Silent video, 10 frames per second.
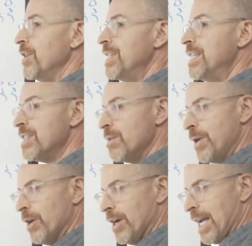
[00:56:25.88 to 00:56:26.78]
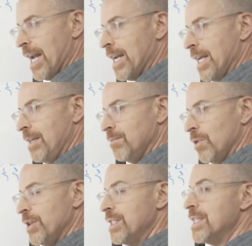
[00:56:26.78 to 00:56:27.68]
the disappearing entity,
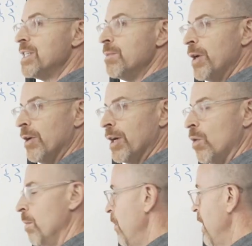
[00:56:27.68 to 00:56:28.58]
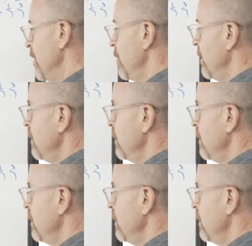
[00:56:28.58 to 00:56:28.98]
or the disappearing corporation.